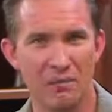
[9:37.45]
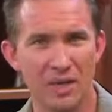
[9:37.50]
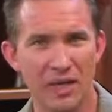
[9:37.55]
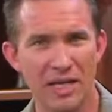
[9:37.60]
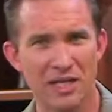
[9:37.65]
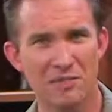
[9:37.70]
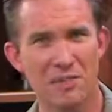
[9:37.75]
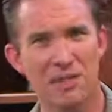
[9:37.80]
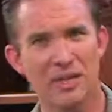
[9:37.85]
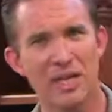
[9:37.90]
But
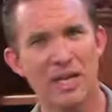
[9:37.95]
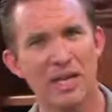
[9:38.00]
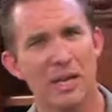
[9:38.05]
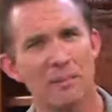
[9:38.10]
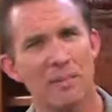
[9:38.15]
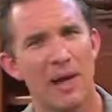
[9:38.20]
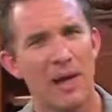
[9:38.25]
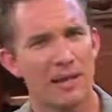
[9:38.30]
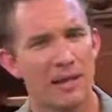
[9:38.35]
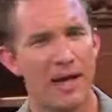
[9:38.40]
as we think
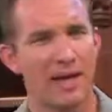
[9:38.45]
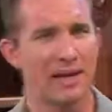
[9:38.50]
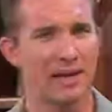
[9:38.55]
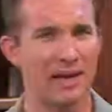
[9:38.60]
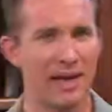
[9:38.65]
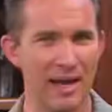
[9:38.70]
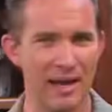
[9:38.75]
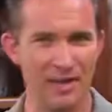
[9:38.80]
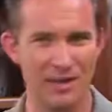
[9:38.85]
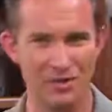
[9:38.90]
about that
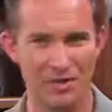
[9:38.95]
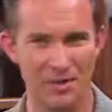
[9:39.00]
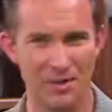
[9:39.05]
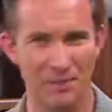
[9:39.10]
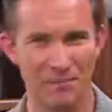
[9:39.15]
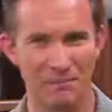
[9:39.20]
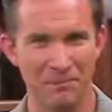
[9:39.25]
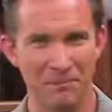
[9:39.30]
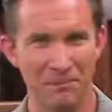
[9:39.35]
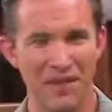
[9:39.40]

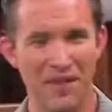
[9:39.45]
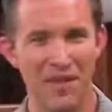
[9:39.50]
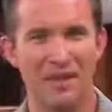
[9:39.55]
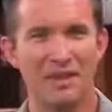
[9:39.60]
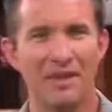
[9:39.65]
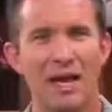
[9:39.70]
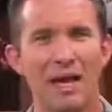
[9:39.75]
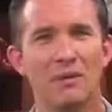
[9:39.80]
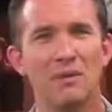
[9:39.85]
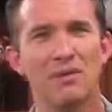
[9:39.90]
occasion,
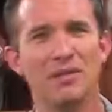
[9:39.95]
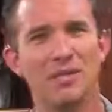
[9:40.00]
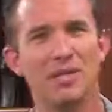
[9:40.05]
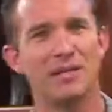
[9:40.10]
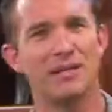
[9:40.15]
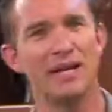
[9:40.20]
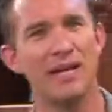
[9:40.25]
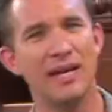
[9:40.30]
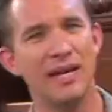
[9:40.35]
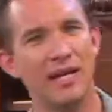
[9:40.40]
that was
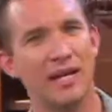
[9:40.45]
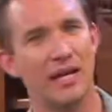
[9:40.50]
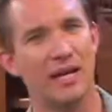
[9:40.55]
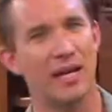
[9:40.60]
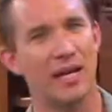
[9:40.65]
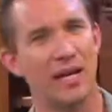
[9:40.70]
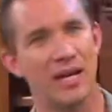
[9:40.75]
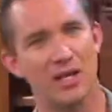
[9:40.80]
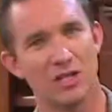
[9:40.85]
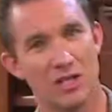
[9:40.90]
indeed
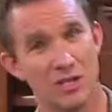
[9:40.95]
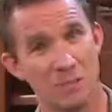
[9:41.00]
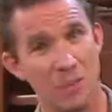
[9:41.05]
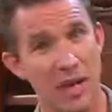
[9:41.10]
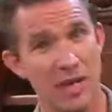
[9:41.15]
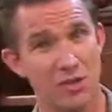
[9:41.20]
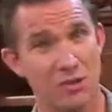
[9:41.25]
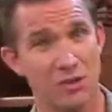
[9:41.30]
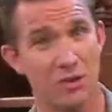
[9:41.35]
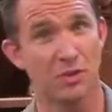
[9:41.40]
a, a
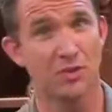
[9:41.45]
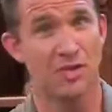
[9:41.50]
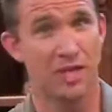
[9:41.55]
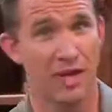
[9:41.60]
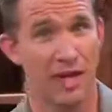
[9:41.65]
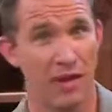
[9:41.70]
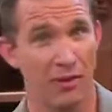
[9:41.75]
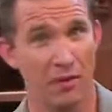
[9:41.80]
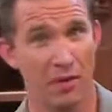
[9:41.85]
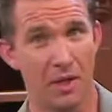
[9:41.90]
special
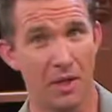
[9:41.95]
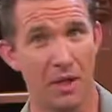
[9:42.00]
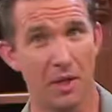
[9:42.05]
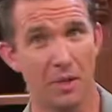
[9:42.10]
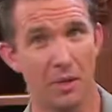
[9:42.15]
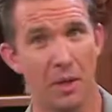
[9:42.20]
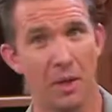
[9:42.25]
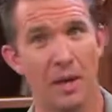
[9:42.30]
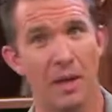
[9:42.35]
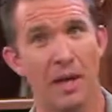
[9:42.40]

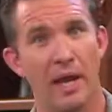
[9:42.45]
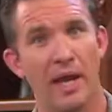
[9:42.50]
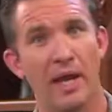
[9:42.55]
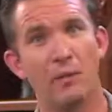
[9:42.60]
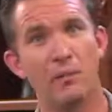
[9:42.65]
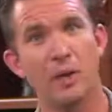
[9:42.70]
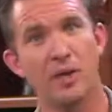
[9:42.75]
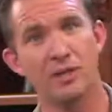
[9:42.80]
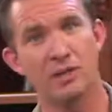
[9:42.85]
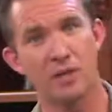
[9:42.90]
scenario
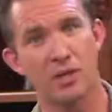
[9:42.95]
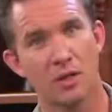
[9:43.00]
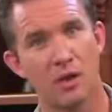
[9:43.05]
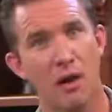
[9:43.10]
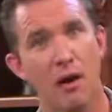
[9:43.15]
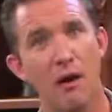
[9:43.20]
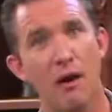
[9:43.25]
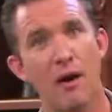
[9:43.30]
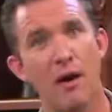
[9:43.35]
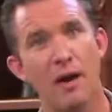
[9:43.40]
in which
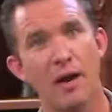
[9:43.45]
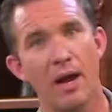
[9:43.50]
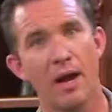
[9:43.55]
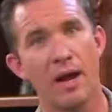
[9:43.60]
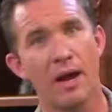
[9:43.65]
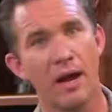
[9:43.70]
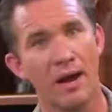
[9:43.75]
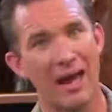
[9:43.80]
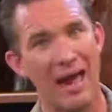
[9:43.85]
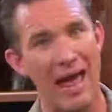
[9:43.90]
God
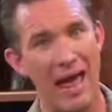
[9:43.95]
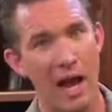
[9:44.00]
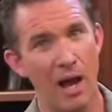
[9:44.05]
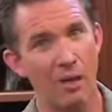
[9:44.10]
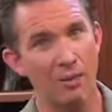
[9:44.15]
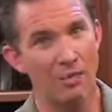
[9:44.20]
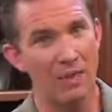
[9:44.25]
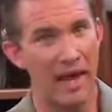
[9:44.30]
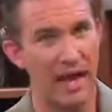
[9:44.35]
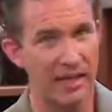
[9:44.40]

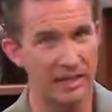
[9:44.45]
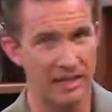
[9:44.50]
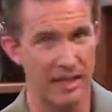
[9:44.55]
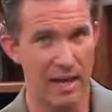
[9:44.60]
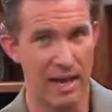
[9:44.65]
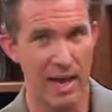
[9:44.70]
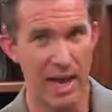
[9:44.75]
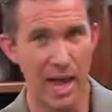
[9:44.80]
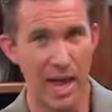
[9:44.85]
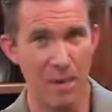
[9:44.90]
allowed that
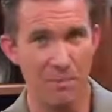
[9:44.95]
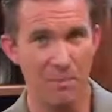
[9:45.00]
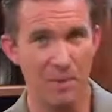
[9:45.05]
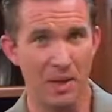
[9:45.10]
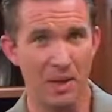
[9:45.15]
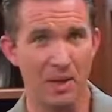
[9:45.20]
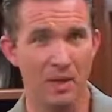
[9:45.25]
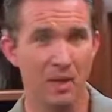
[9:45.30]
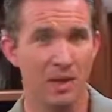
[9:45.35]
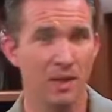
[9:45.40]
to
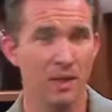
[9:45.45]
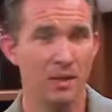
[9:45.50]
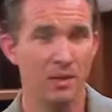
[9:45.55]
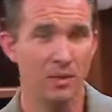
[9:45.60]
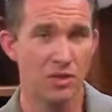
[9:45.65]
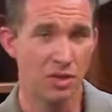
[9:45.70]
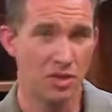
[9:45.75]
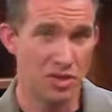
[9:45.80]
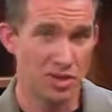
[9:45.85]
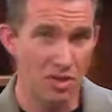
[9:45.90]
happen
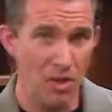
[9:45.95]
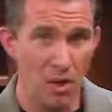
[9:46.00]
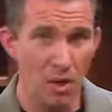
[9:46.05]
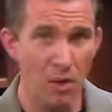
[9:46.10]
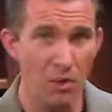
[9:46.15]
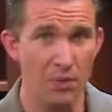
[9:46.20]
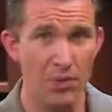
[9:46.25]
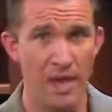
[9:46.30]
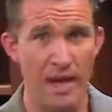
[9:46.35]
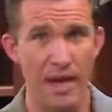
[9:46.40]

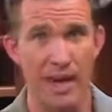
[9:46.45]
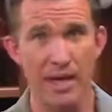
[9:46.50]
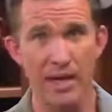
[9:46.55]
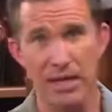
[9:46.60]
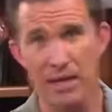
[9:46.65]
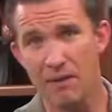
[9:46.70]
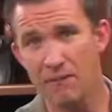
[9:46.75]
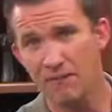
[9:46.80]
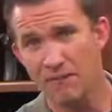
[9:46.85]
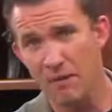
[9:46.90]
so
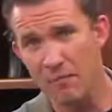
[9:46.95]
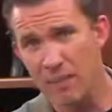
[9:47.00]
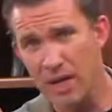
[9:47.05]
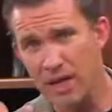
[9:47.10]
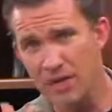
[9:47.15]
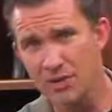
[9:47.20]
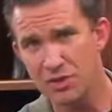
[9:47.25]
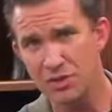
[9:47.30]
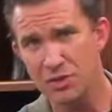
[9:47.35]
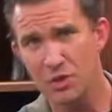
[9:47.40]
that
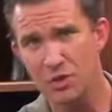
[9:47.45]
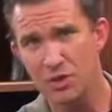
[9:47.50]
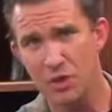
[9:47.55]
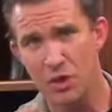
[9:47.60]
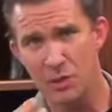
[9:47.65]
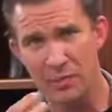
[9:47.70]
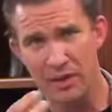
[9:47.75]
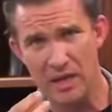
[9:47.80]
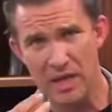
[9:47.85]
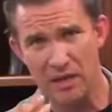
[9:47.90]
information
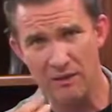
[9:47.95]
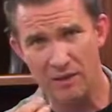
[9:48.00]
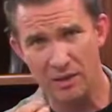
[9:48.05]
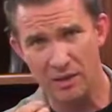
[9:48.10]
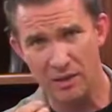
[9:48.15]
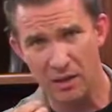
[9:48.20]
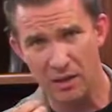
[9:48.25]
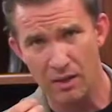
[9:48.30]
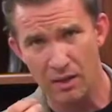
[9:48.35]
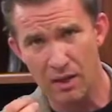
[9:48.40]
could be
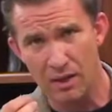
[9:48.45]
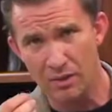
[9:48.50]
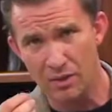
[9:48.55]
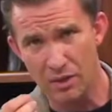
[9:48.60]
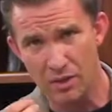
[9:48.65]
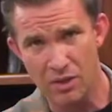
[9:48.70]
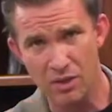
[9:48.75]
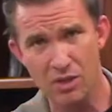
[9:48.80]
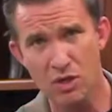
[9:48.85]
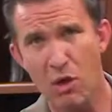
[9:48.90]
given to,
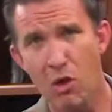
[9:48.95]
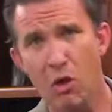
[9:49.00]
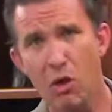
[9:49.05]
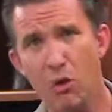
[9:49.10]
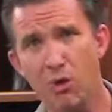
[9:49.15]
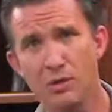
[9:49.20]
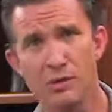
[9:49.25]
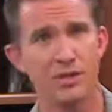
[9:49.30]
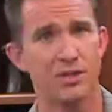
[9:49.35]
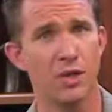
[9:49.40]
to
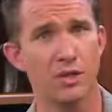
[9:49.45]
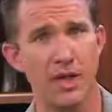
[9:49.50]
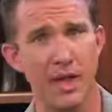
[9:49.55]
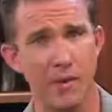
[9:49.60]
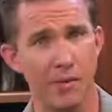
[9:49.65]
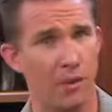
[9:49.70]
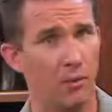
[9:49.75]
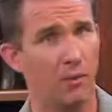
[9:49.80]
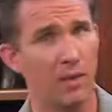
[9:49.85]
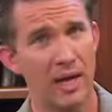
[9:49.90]
Saul so that
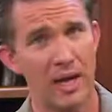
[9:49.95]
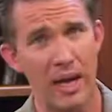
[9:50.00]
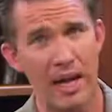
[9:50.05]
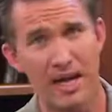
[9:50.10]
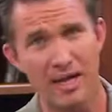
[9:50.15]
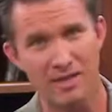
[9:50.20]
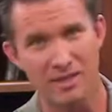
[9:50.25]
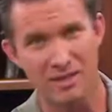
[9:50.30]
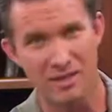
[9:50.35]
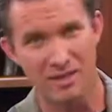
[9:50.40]
he would
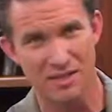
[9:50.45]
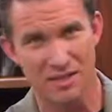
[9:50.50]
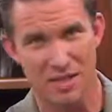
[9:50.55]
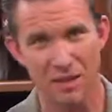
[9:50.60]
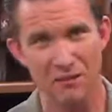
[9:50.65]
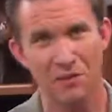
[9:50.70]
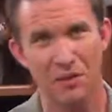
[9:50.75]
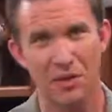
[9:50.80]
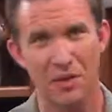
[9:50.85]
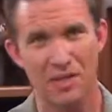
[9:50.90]
realize the
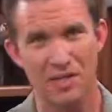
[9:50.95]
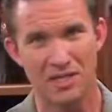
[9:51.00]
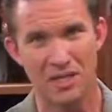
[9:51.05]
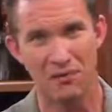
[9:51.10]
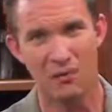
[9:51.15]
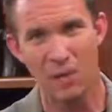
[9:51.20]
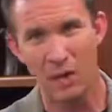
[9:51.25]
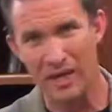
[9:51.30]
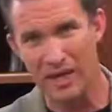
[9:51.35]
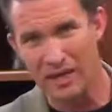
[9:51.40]
sinfulness
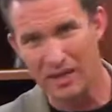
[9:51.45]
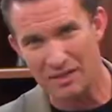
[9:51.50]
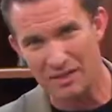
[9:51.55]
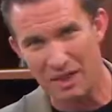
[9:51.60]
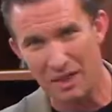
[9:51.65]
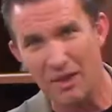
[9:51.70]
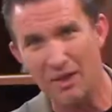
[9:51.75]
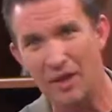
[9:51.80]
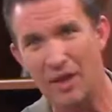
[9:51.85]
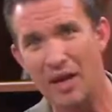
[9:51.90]
of what he had
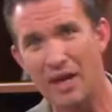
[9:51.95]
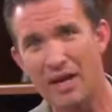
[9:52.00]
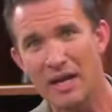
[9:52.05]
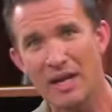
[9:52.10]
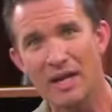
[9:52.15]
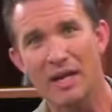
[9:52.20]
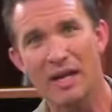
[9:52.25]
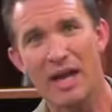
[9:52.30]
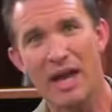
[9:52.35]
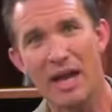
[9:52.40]
done
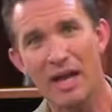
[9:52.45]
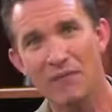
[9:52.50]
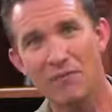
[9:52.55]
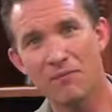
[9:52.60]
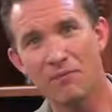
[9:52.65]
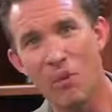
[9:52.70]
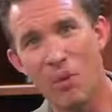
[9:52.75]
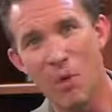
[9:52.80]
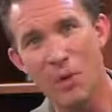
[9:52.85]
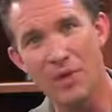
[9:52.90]

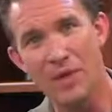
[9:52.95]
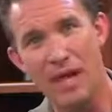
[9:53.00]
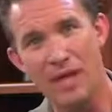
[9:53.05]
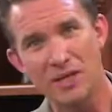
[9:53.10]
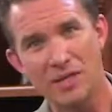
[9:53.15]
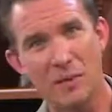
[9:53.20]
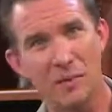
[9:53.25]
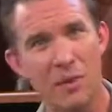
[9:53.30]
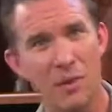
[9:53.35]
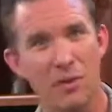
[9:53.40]
and for
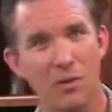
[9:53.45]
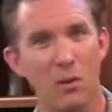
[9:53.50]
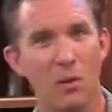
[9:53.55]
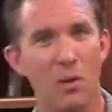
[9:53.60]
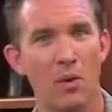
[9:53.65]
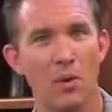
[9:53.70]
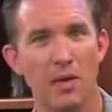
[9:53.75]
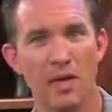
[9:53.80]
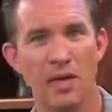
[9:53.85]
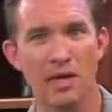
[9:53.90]
that to be the
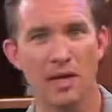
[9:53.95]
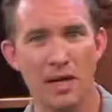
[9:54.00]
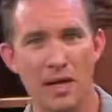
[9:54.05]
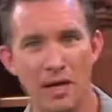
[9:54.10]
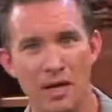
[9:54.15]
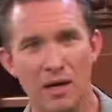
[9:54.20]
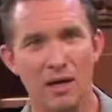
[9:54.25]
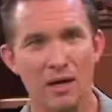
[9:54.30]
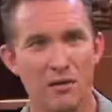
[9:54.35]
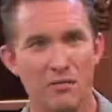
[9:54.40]
working
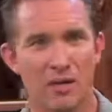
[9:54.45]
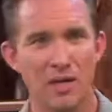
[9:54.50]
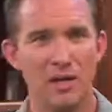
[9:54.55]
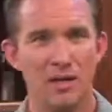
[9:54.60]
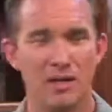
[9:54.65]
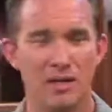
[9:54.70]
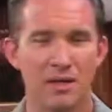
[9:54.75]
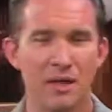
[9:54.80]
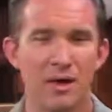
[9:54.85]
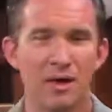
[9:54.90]
of
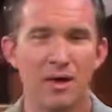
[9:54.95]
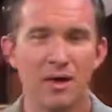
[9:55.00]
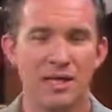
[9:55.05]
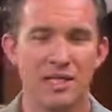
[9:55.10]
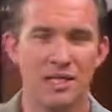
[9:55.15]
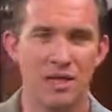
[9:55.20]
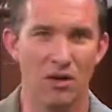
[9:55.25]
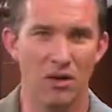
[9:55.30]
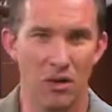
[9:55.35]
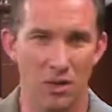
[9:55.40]

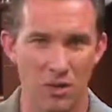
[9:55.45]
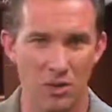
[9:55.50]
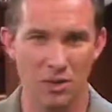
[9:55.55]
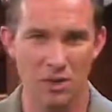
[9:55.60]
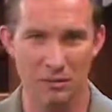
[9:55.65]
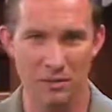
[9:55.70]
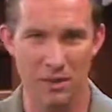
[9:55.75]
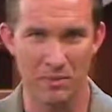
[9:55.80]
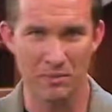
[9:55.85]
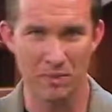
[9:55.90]
God's
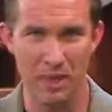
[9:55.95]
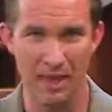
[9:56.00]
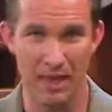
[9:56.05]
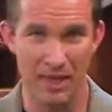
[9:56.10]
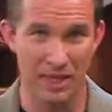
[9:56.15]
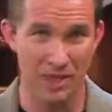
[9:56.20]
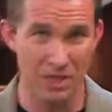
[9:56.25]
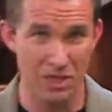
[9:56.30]
ultimate plan.